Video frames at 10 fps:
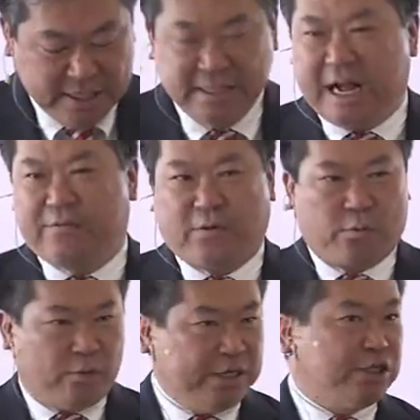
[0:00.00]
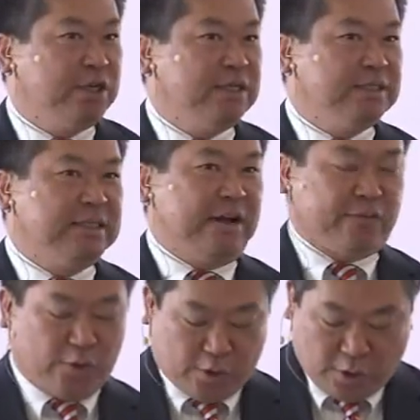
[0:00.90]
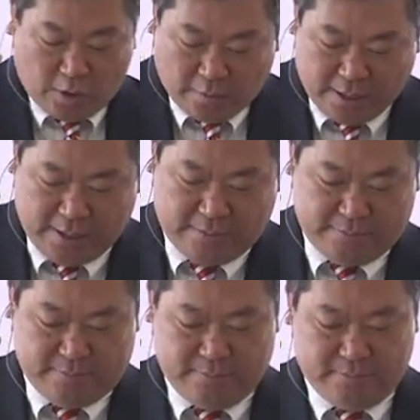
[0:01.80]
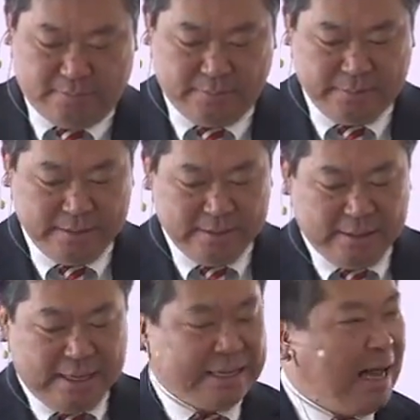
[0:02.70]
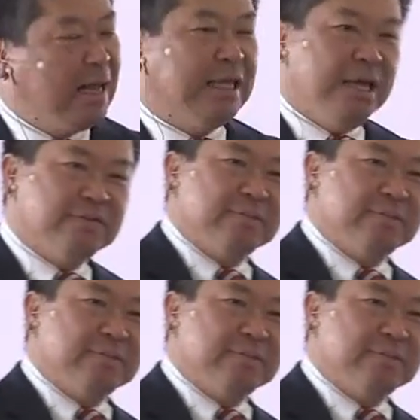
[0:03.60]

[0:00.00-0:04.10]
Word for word: not for riches, not for glory. And God gives him